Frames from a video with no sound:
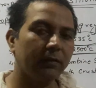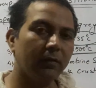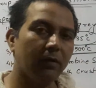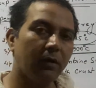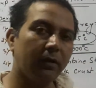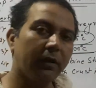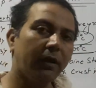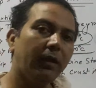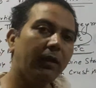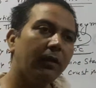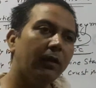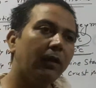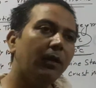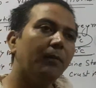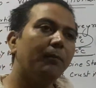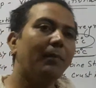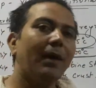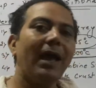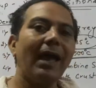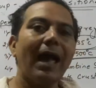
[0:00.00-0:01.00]
okay,
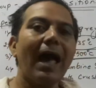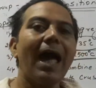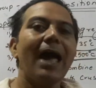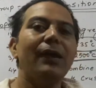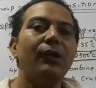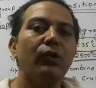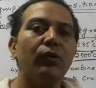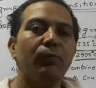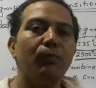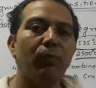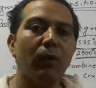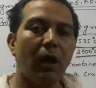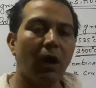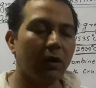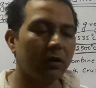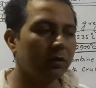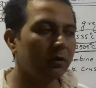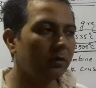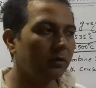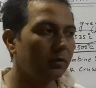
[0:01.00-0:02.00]
by iron block.